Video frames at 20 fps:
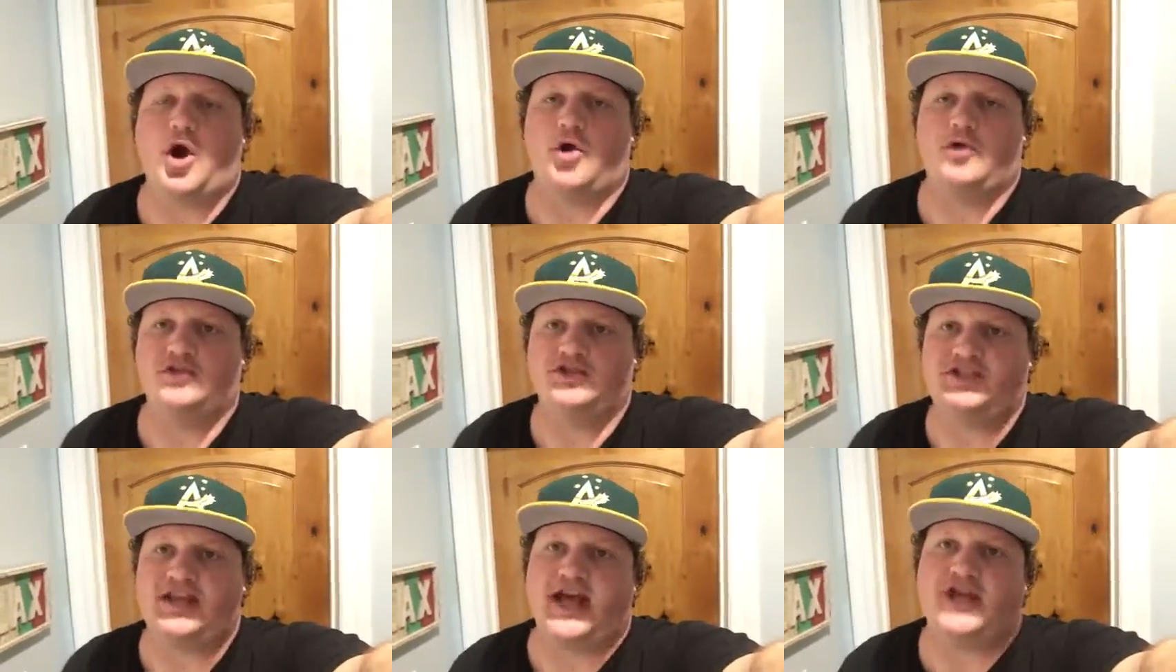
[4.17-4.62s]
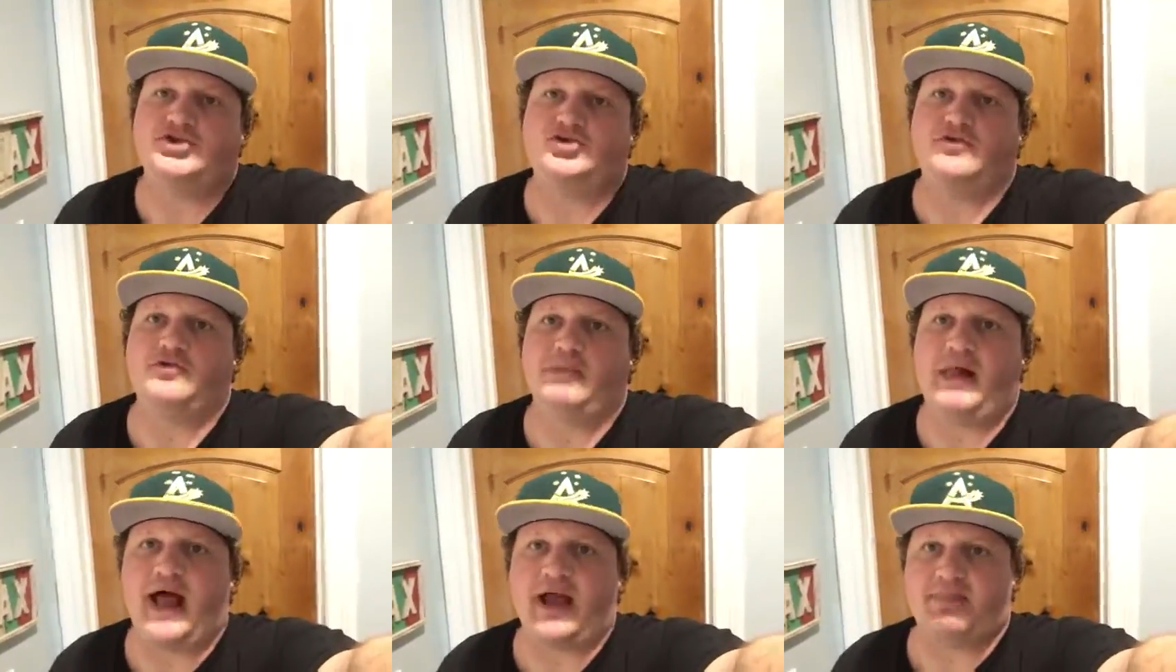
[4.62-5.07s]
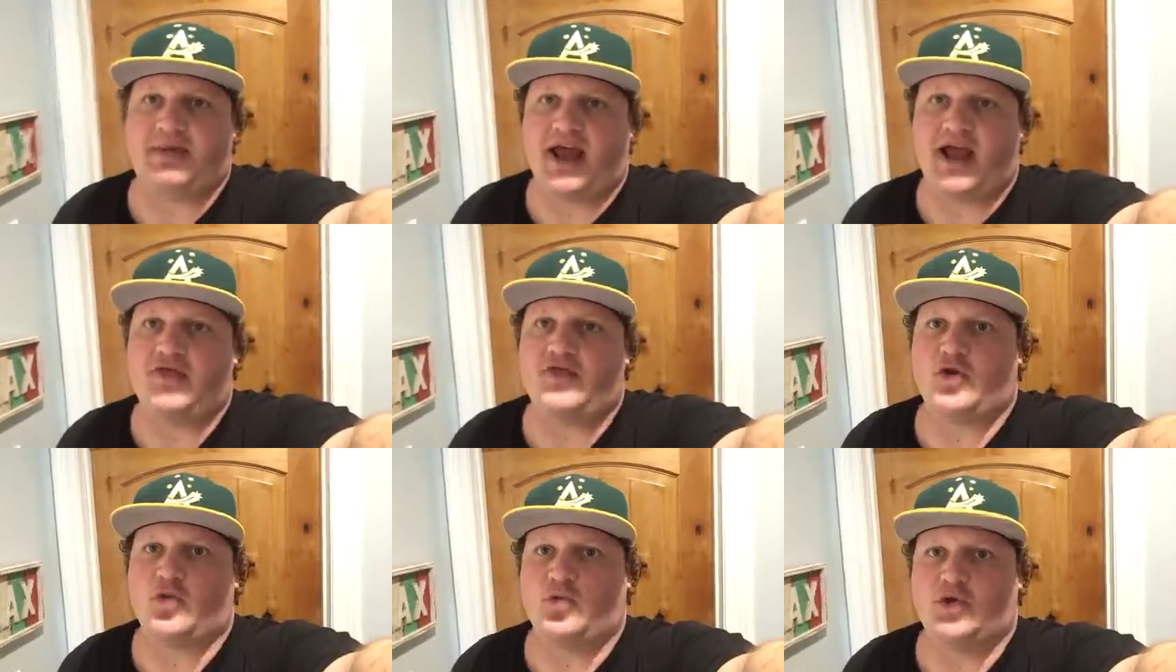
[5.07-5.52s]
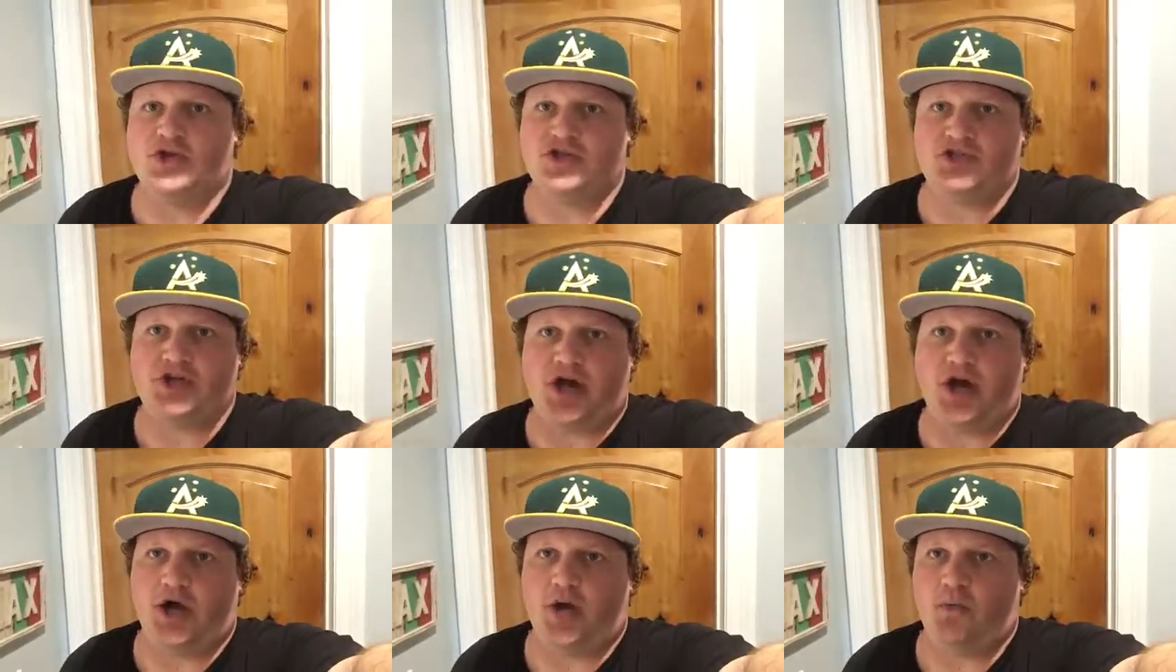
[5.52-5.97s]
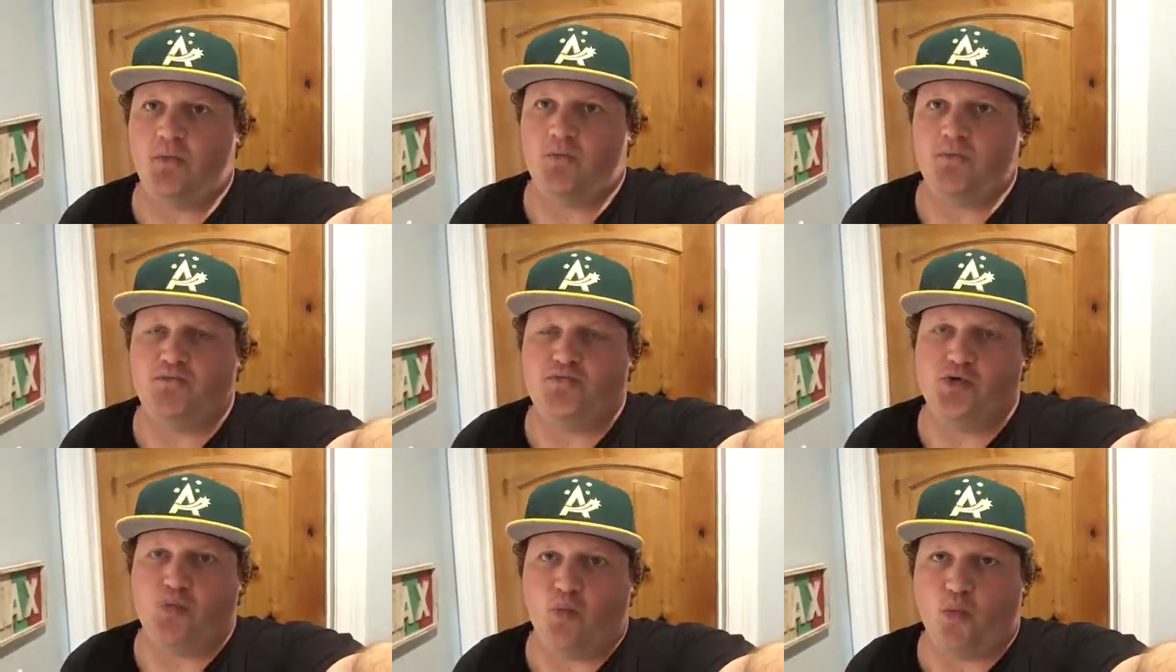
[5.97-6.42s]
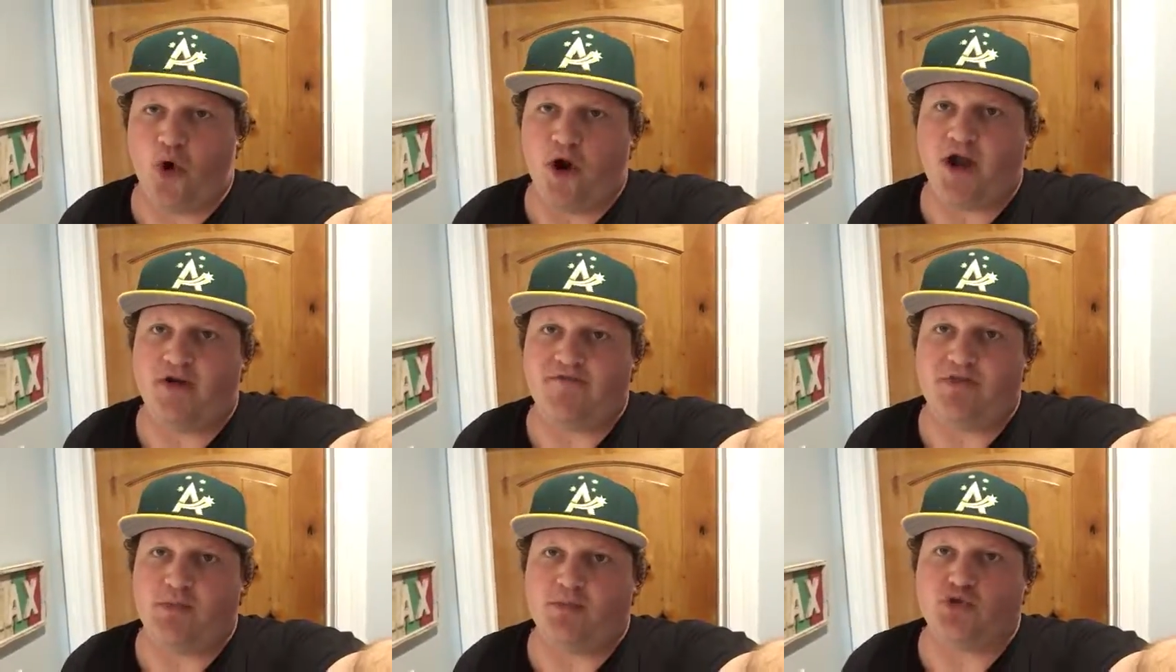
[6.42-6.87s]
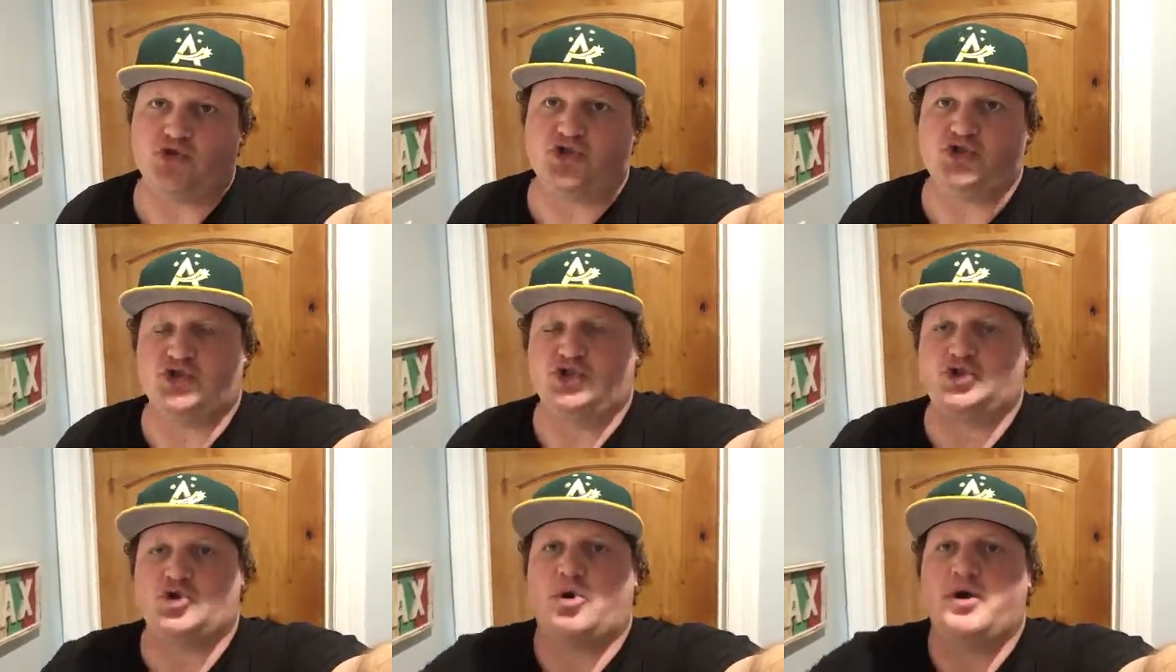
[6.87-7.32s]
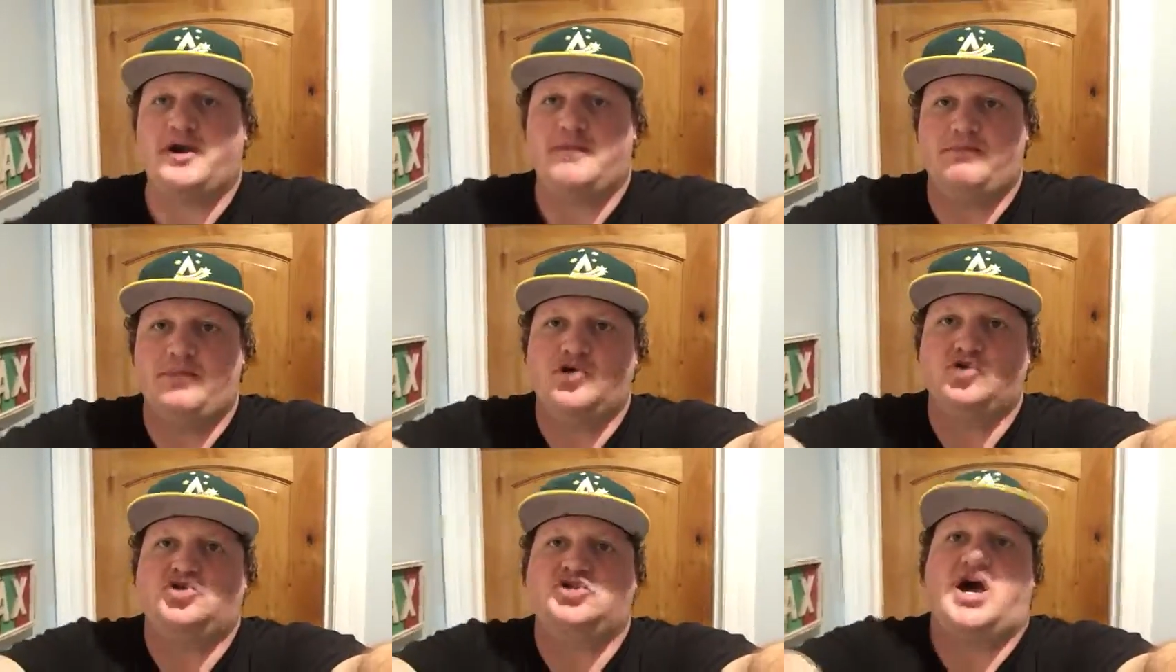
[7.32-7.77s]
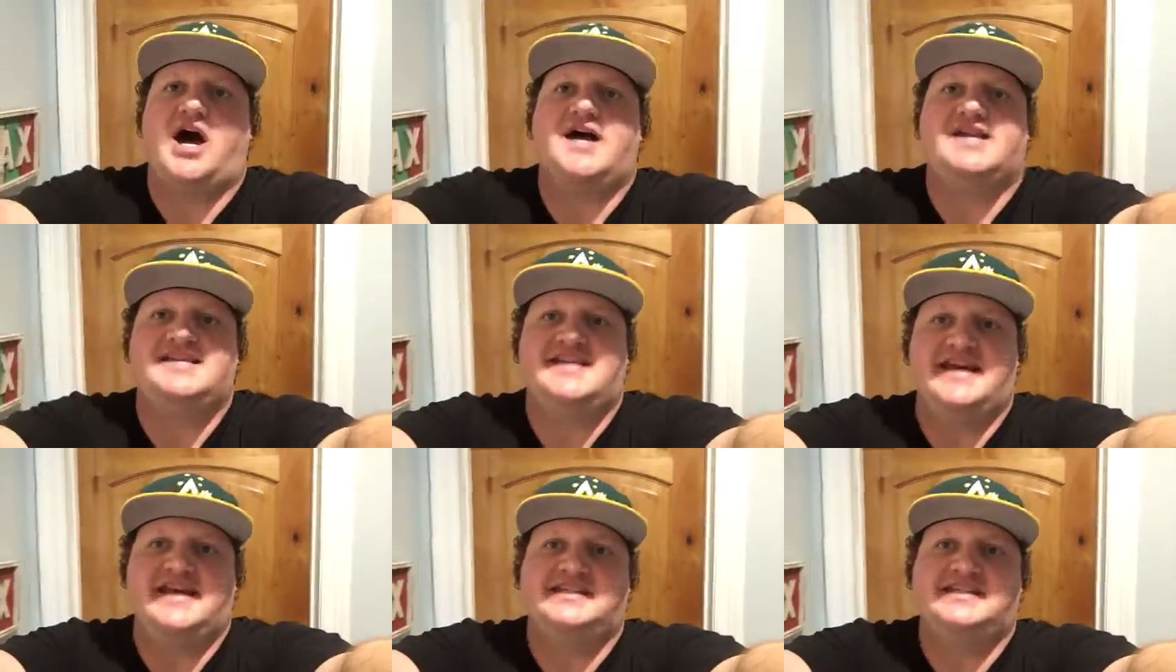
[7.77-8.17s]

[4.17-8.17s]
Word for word: or the statue of the Black Panther, was uh, one of them was destroyed in Busan.